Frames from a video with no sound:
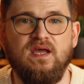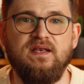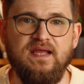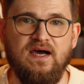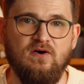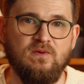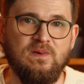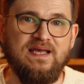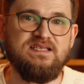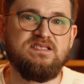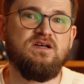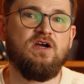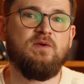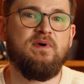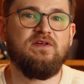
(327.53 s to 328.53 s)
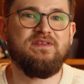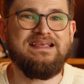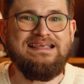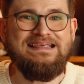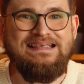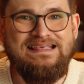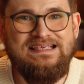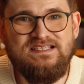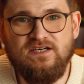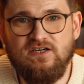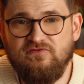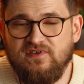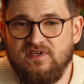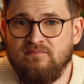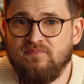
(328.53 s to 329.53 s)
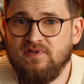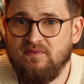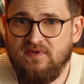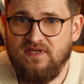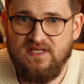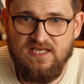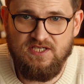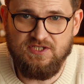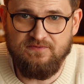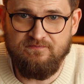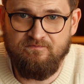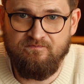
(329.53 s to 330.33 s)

Now, let's talk about ease of implementation.